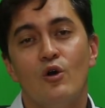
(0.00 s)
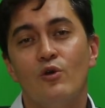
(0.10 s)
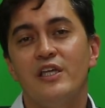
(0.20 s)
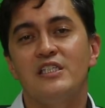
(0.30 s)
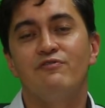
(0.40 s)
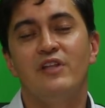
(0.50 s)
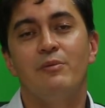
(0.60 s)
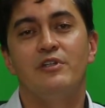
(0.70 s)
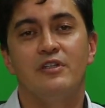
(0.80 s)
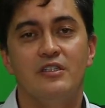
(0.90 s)
All these
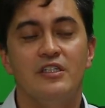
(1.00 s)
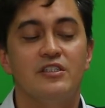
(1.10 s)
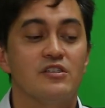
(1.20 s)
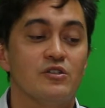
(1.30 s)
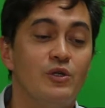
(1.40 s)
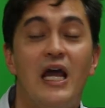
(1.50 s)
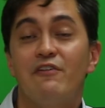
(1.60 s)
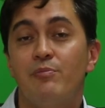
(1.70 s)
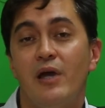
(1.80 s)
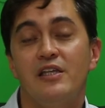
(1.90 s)
inflammatory conditions could
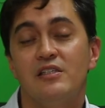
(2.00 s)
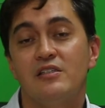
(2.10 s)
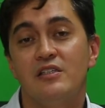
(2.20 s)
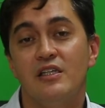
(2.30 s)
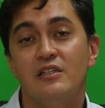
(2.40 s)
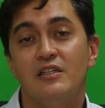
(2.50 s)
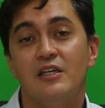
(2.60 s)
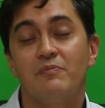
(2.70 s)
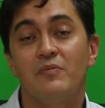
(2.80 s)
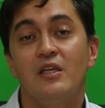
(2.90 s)
have a basis
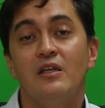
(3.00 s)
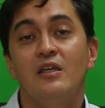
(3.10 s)
in